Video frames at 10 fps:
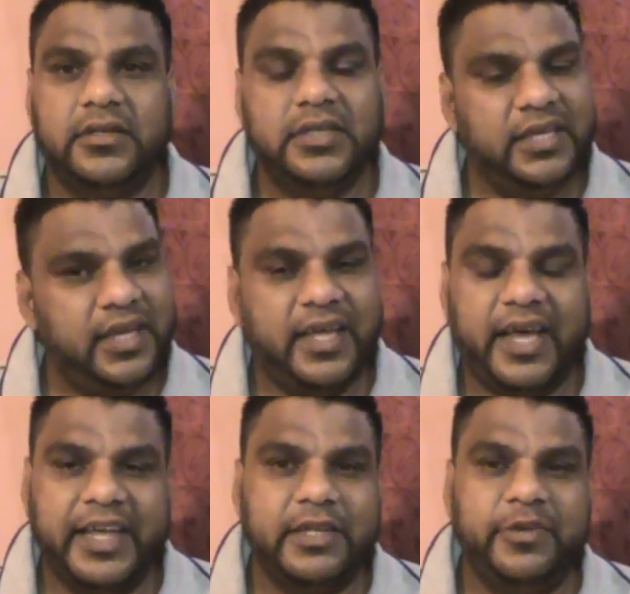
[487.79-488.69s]
Yeah,
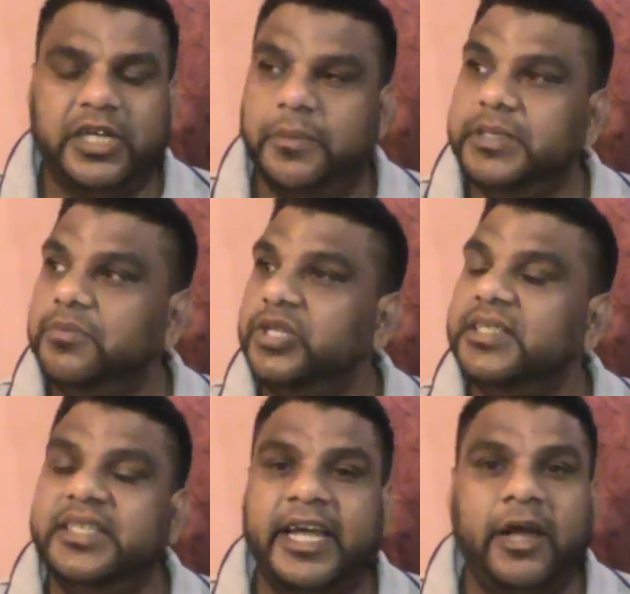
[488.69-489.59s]
I can wake up in the morning
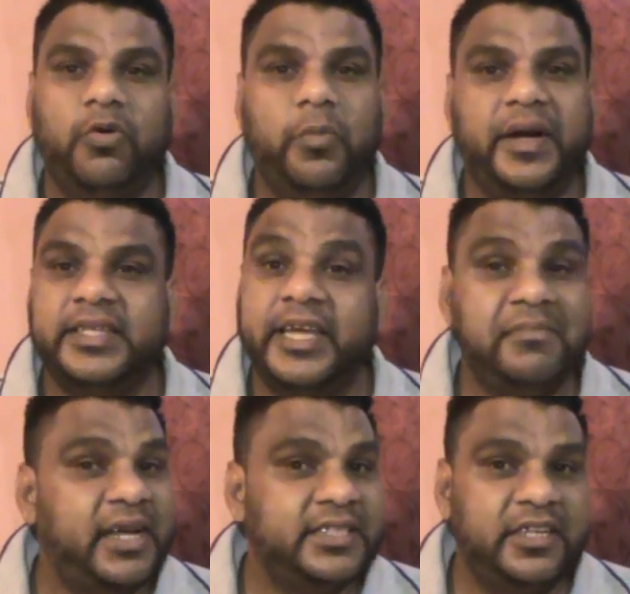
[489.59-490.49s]
and tie a rope and hang
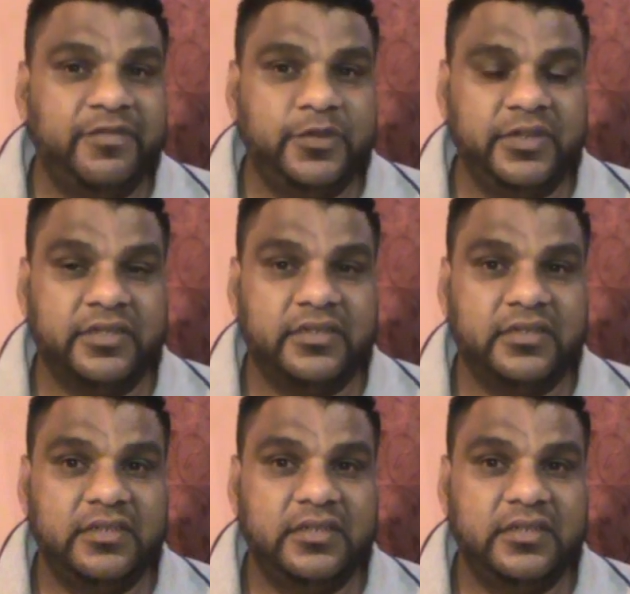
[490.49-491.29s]
myself too, you know?